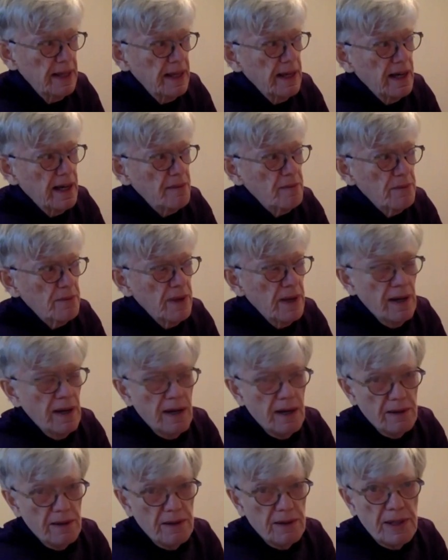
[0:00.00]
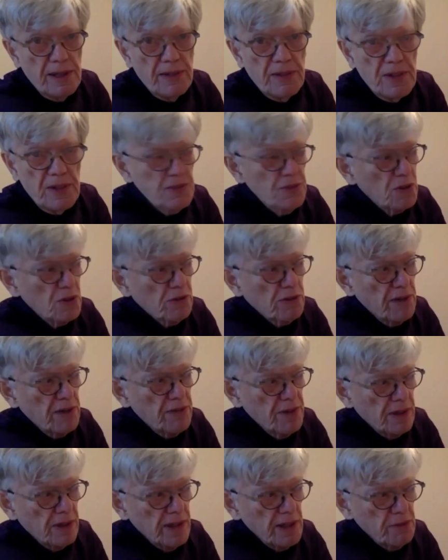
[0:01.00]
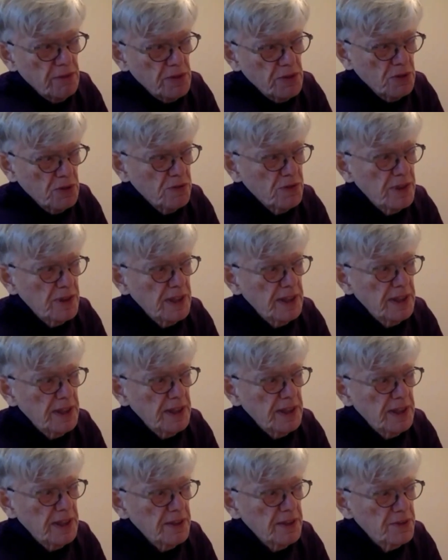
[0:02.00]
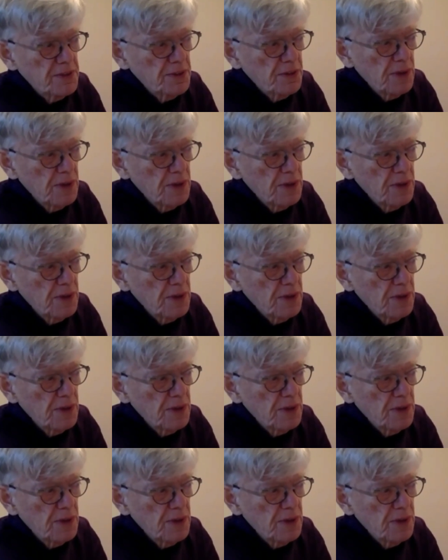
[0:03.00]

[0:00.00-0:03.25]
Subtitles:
I'm in this photograph, the light was over here. So